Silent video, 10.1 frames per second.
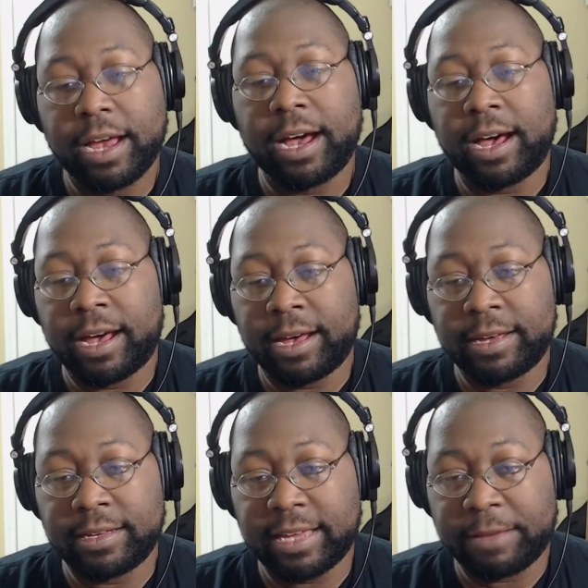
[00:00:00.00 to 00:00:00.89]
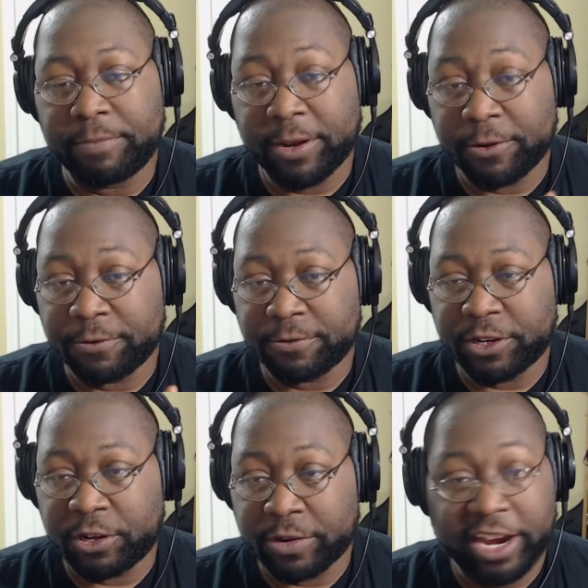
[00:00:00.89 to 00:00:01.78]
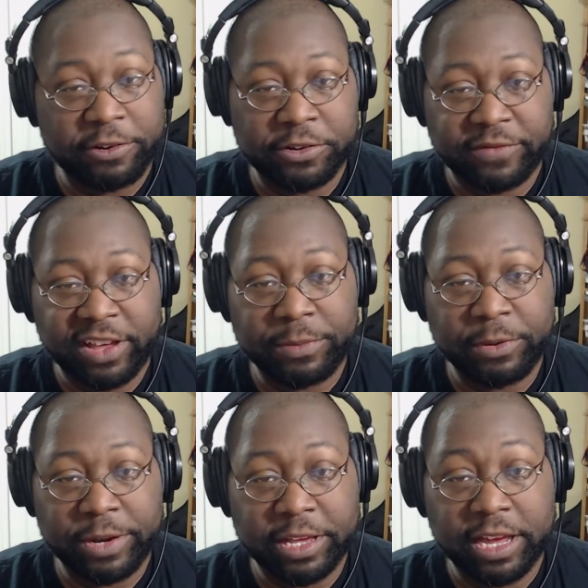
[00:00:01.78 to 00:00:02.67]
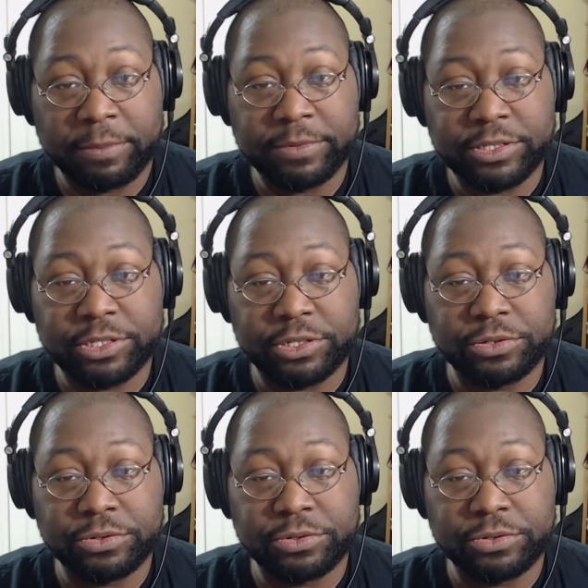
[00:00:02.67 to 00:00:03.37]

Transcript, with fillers: uh, and better you know character development when it comes to